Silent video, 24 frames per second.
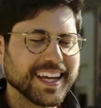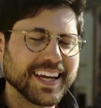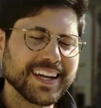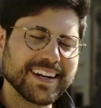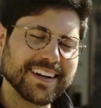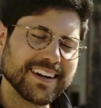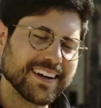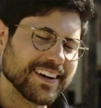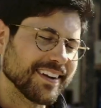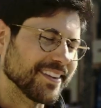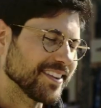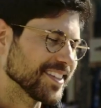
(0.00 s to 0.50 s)

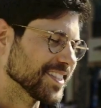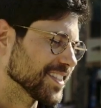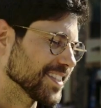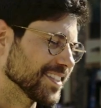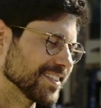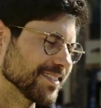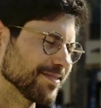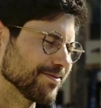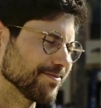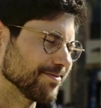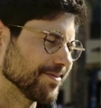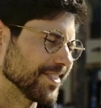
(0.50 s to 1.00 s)
Again, none of this
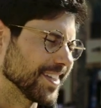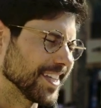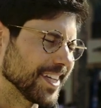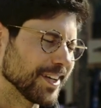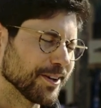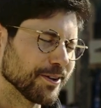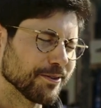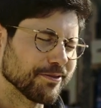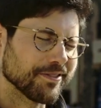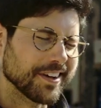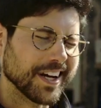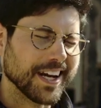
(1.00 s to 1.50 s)
is
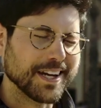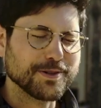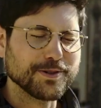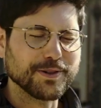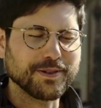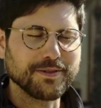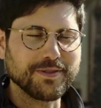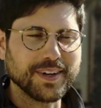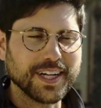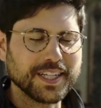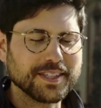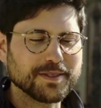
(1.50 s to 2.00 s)
legal
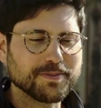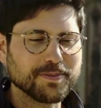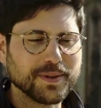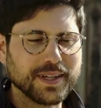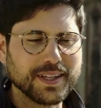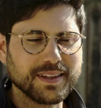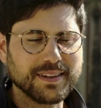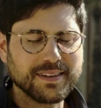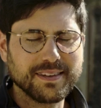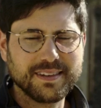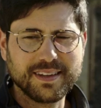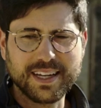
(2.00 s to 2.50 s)
financial advice,
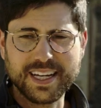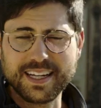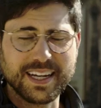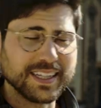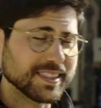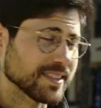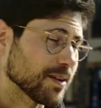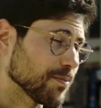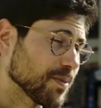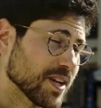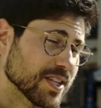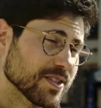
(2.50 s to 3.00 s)
but
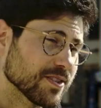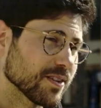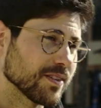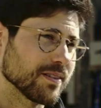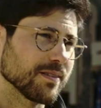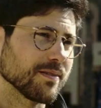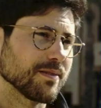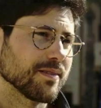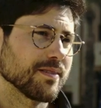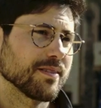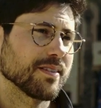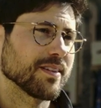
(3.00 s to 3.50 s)
as I
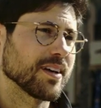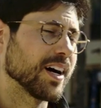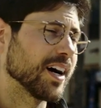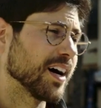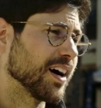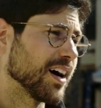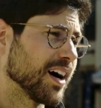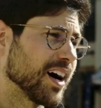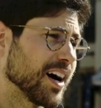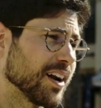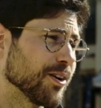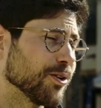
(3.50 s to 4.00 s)
mentioned,
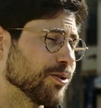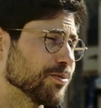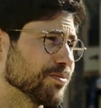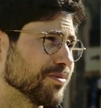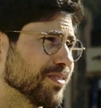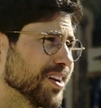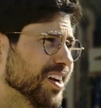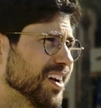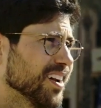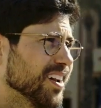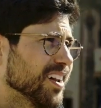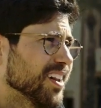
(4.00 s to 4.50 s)
I
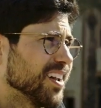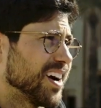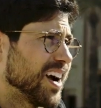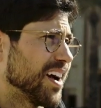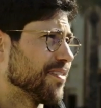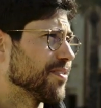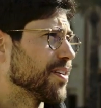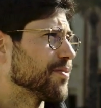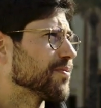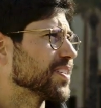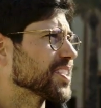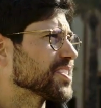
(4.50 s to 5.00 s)

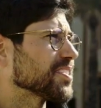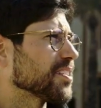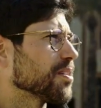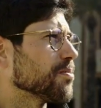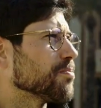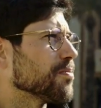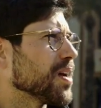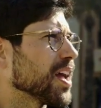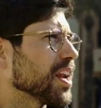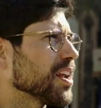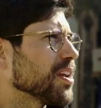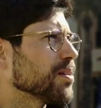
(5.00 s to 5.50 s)
haven't invested
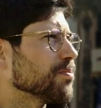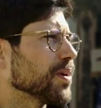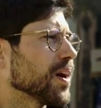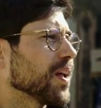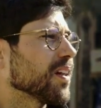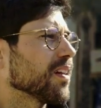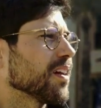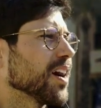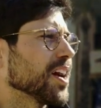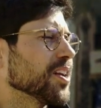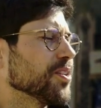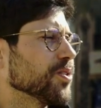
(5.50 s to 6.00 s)
in many,
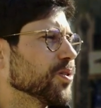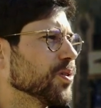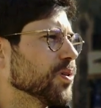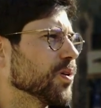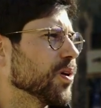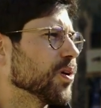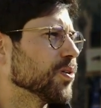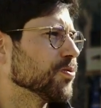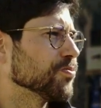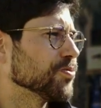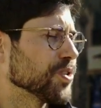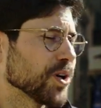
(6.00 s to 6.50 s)
but I do
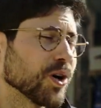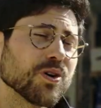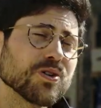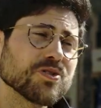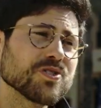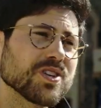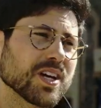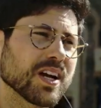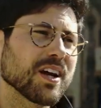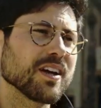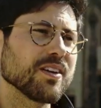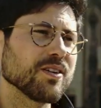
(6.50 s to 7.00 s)
own
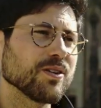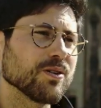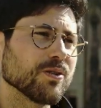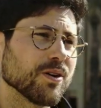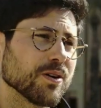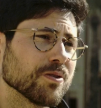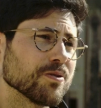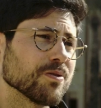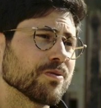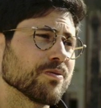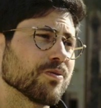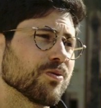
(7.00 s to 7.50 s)
Doge and I do
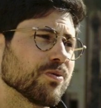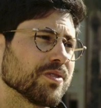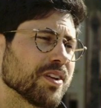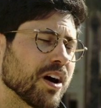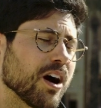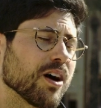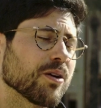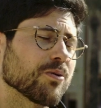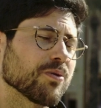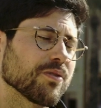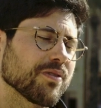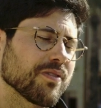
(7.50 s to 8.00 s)
own
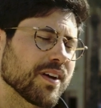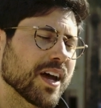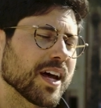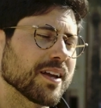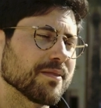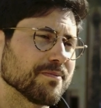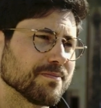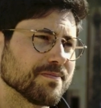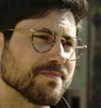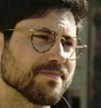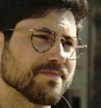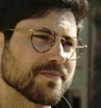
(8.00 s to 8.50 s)
Dog with Fat.